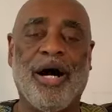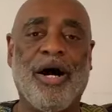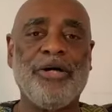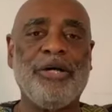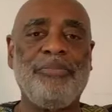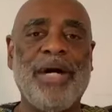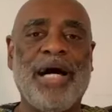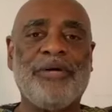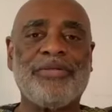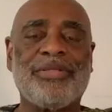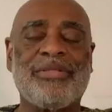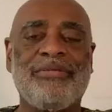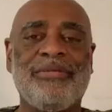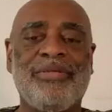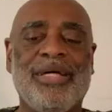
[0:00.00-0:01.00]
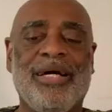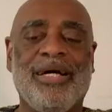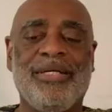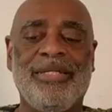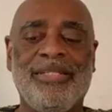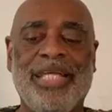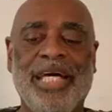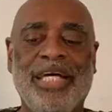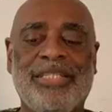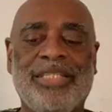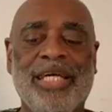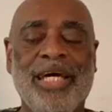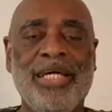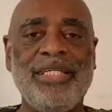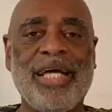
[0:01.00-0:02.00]
all about the
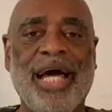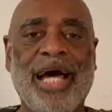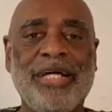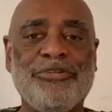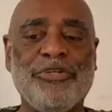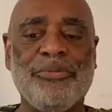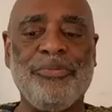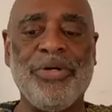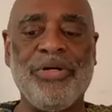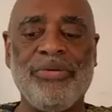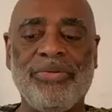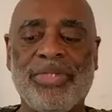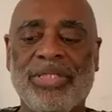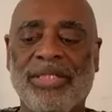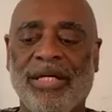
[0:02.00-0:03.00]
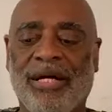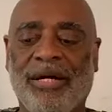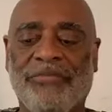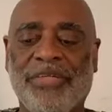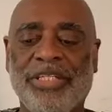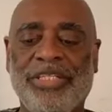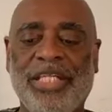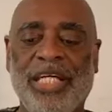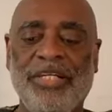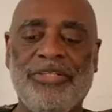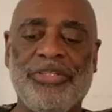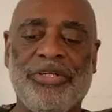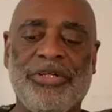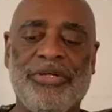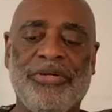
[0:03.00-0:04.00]
10 attributes of the
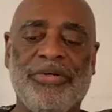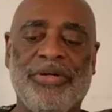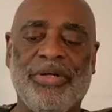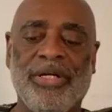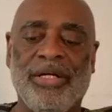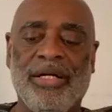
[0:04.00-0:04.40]
teacher